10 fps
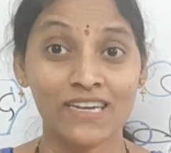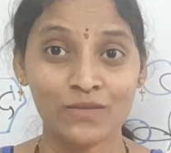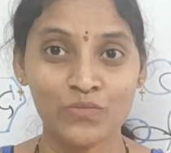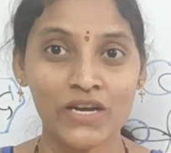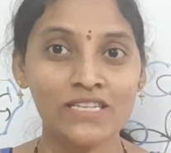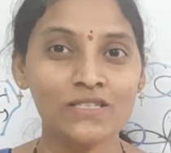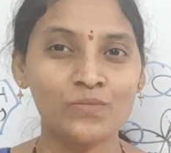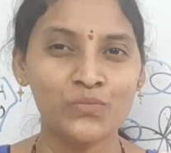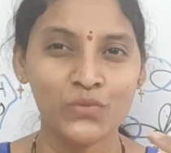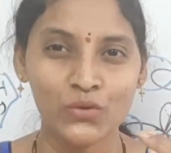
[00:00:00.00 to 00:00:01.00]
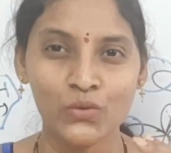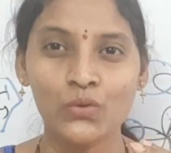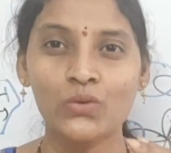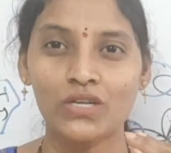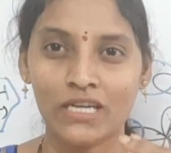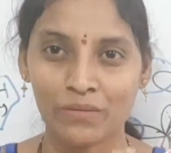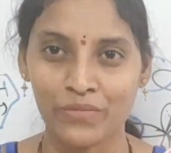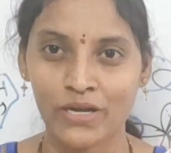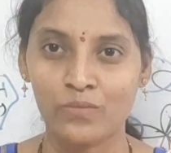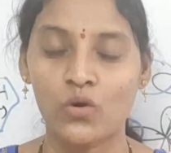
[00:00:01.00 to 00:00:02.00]
That means pure
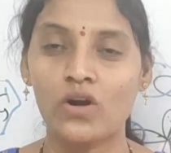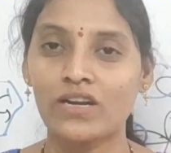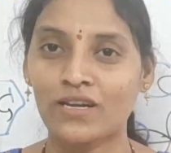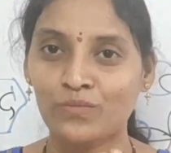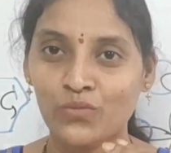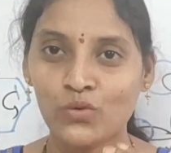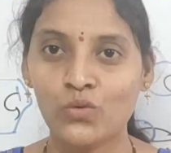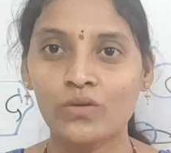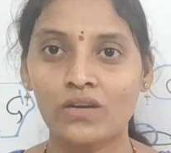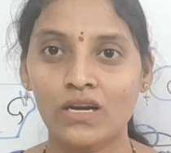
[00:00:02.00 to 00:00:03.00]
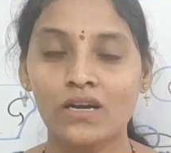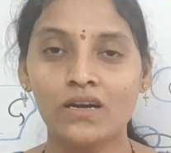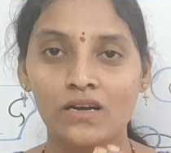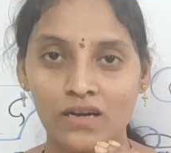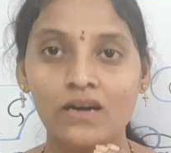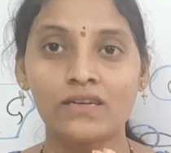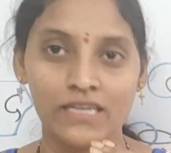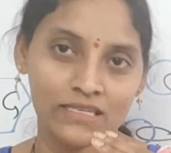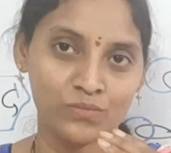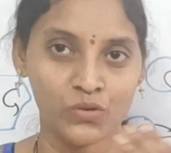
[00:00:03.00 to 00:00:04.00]
double bond or pure
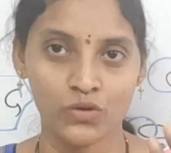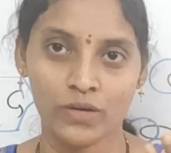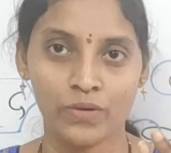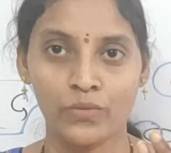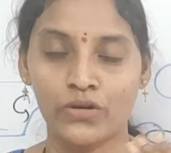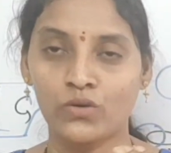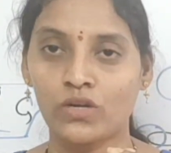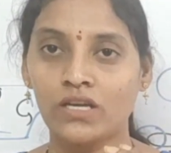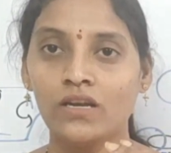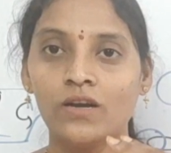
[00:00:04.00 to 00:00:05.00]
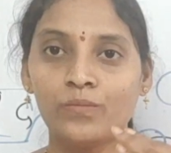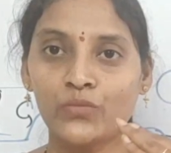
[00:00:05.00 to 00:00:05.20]
pure double bond only.